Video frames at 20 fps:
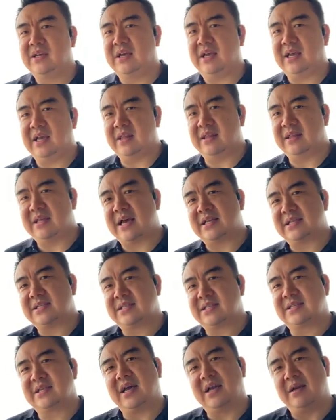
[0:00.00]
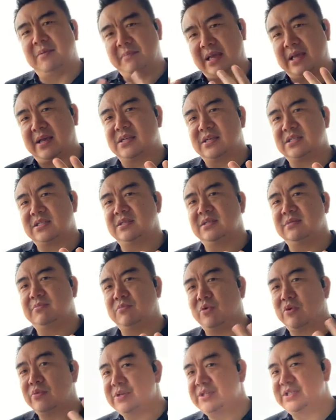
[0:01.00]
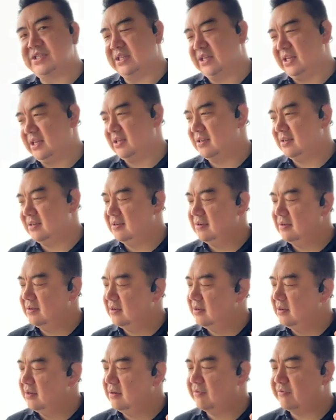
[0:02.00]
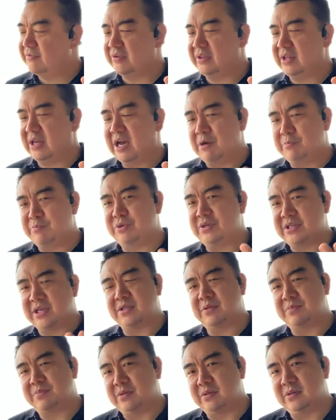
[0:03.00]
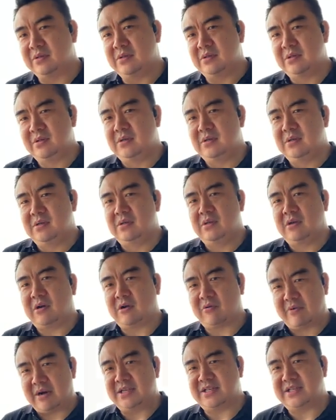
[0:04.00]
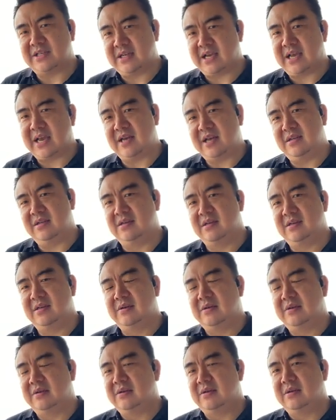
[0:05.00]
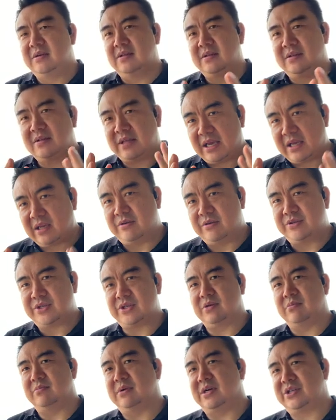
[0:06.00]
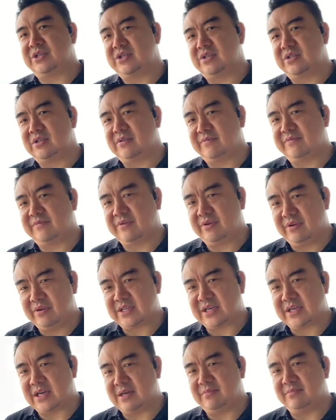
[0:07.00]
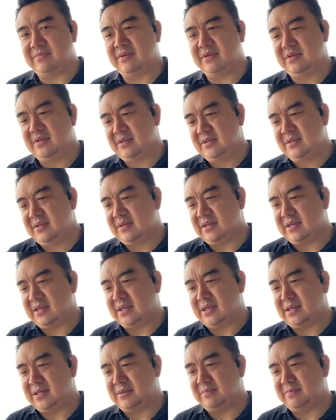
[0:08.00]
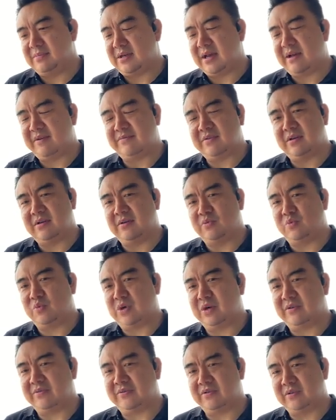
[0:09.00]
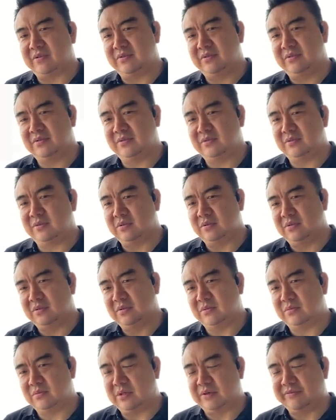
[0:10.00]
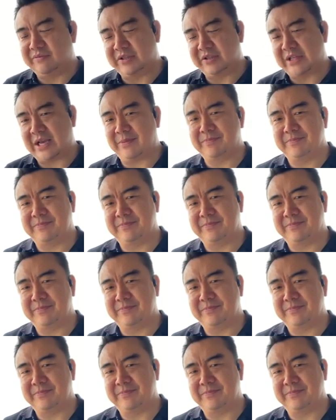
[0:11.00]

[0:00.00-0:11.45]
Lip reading: and that's going to make us more resilient for the unpredictable horizon ahead. Thank you so much for your time. Have a wonderful, wonderful day.